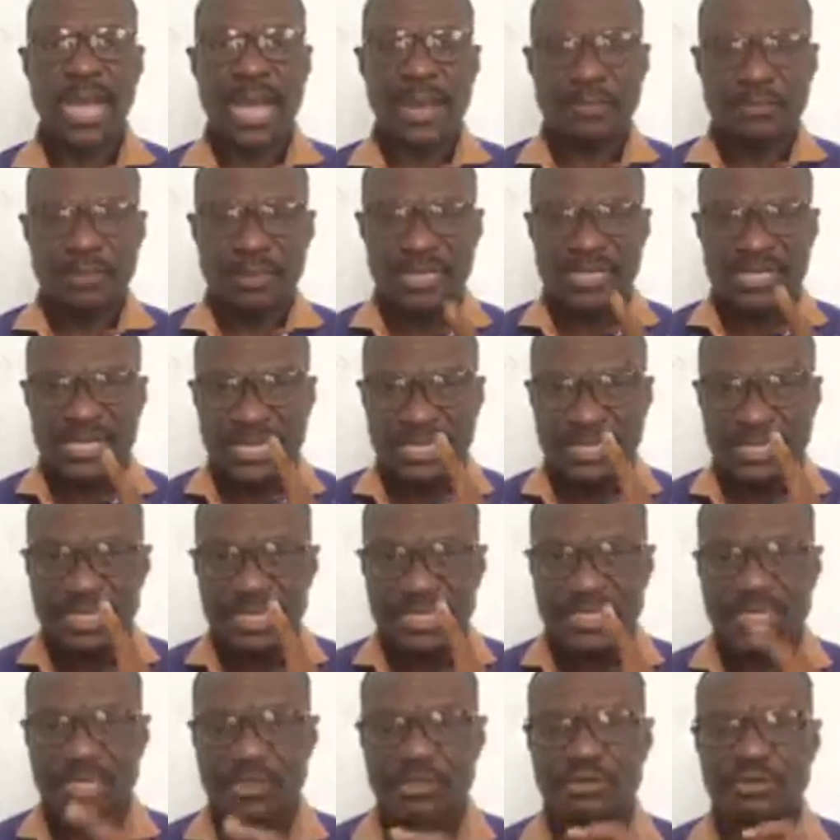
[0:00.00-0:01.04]
I present
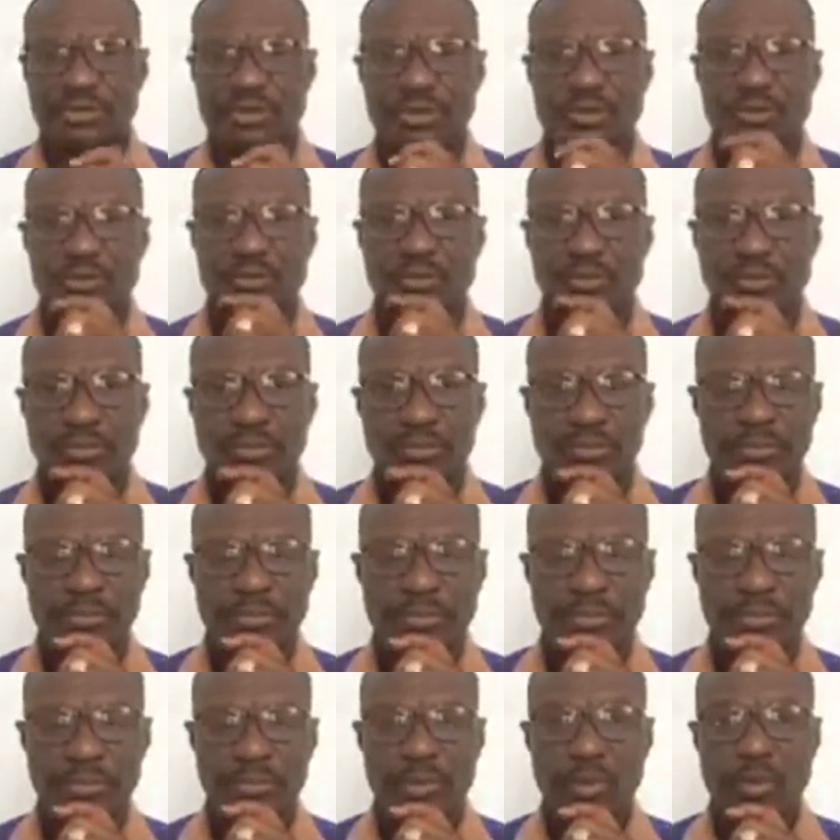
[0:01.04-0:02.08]
Jesus to you.
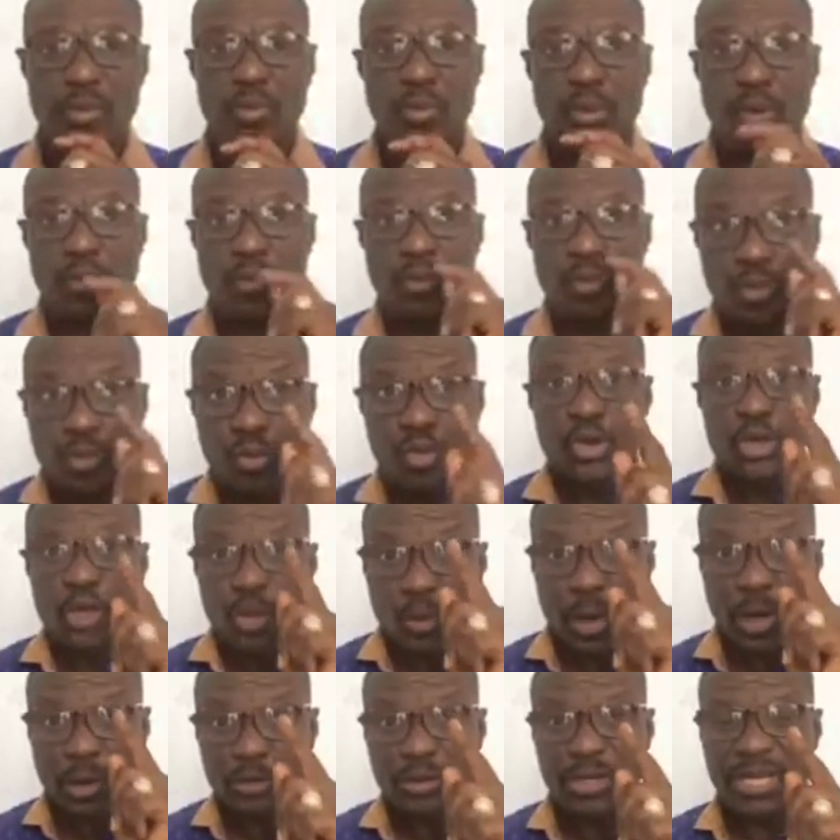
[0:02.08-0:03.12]
What, who
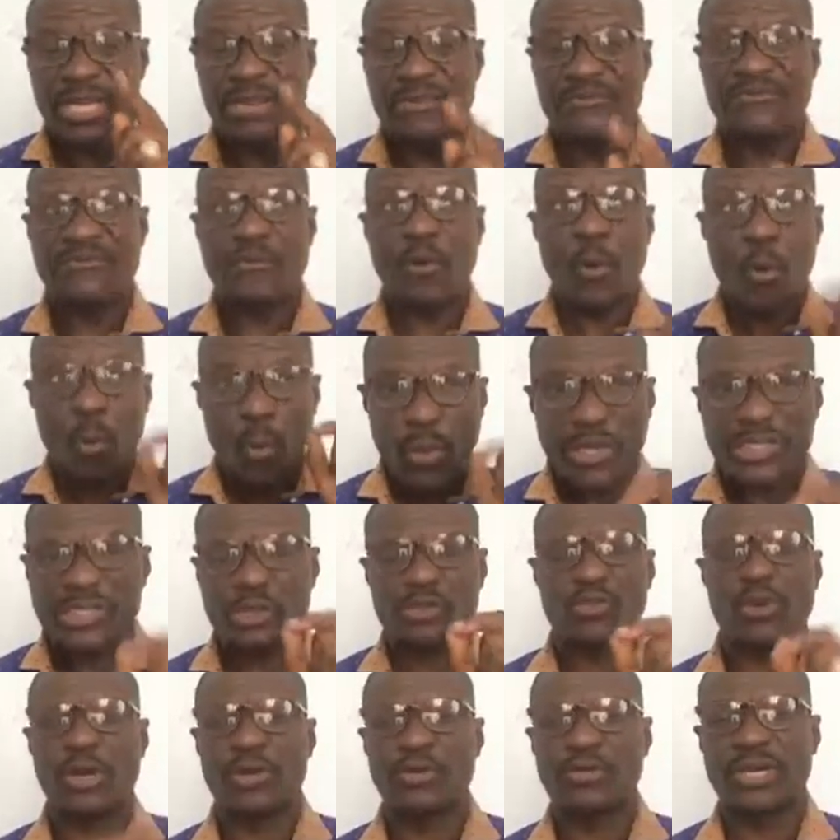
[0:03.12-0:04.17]
you are looking for,
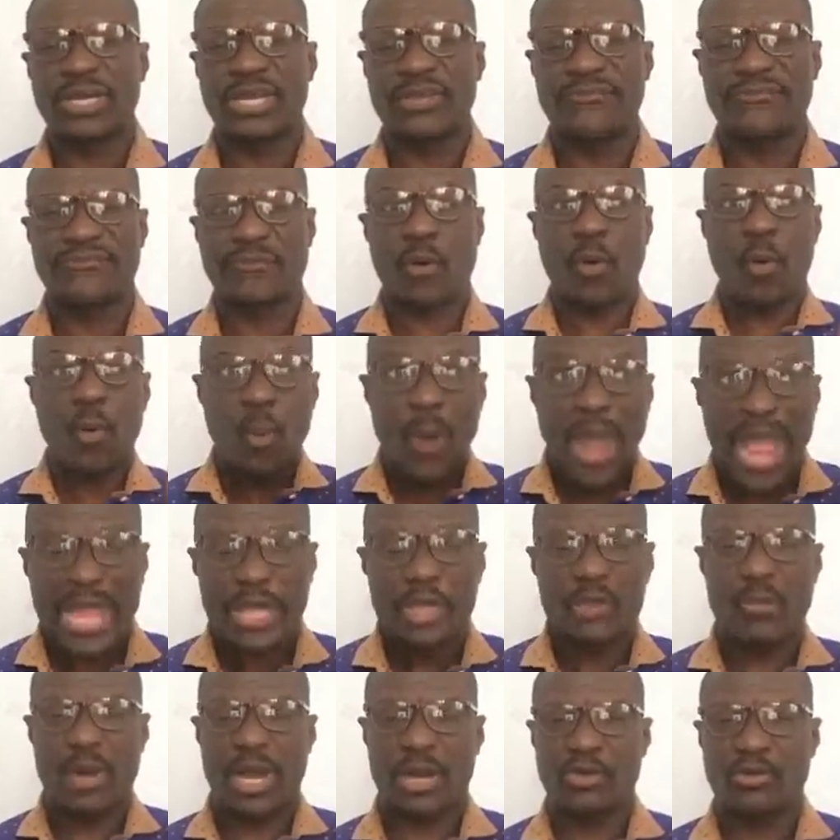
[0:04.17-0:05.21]
what you are looking for, where
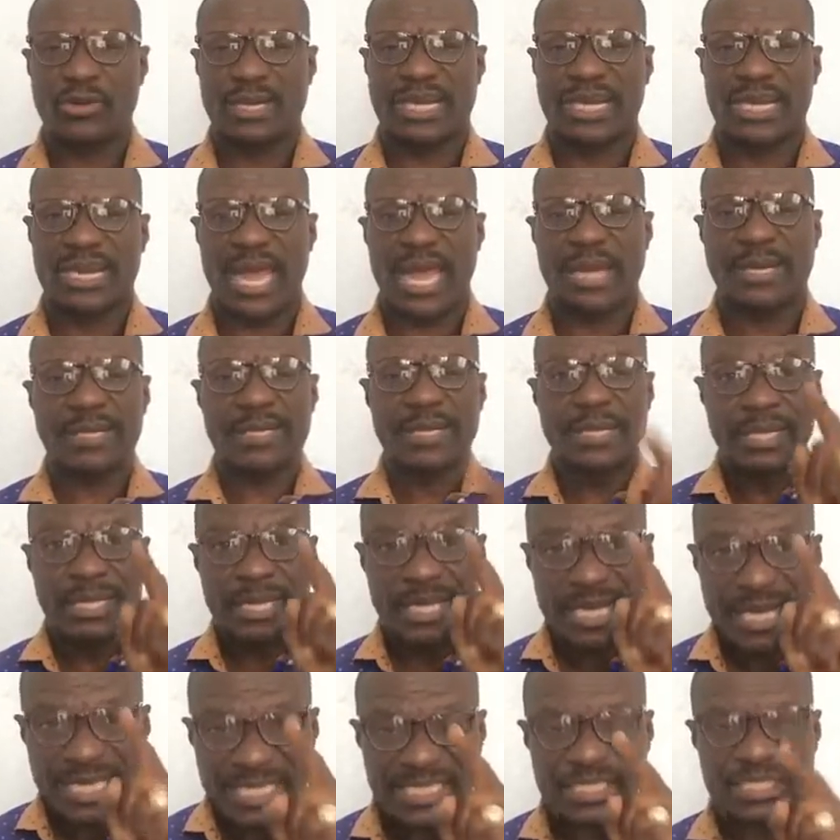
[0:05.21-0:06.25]
you are looking at
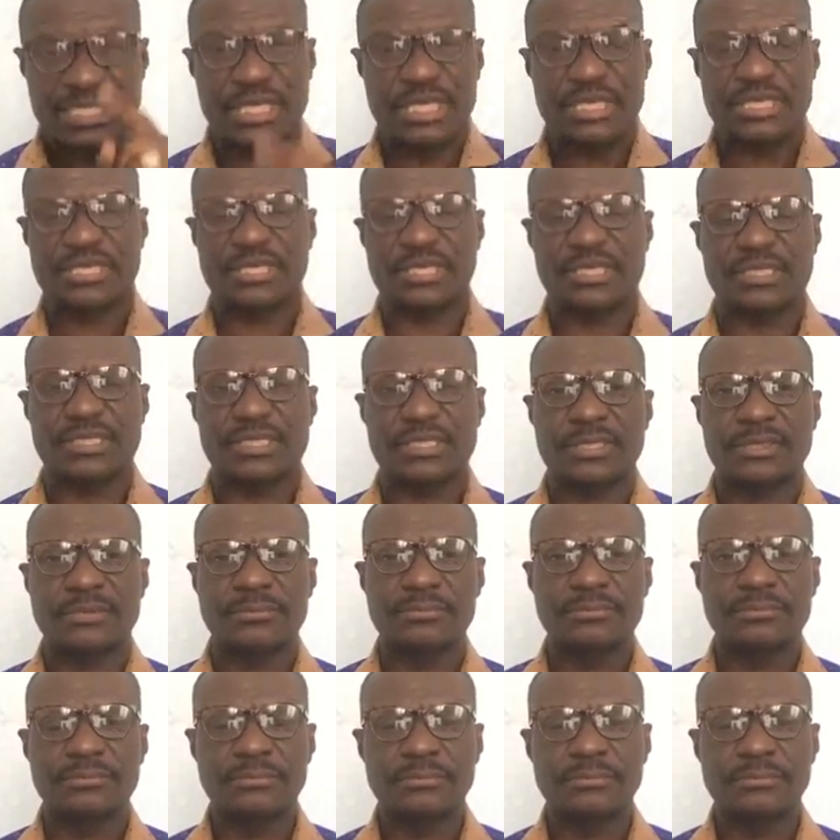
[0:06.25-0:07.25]
is Jesus.